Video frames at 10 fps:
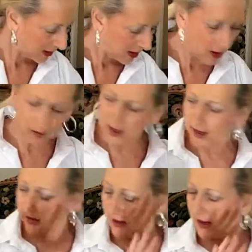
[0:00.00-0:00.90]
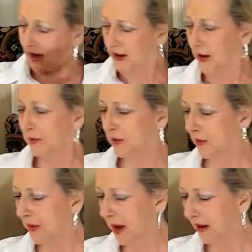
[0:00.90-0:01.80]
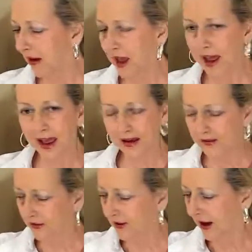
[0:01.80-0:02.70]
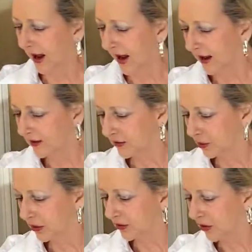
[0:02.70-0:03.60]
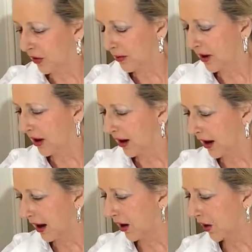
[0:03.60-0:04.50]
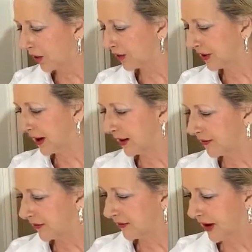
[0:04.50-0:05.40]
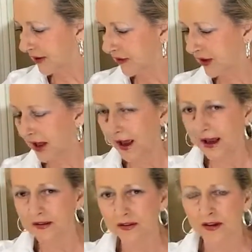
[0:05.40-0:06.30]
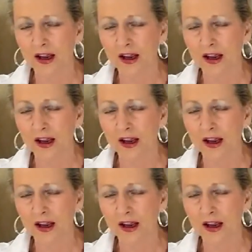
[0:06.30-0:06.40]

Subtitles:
Okay, then I come to my last hats, which are my all-time favorite hats.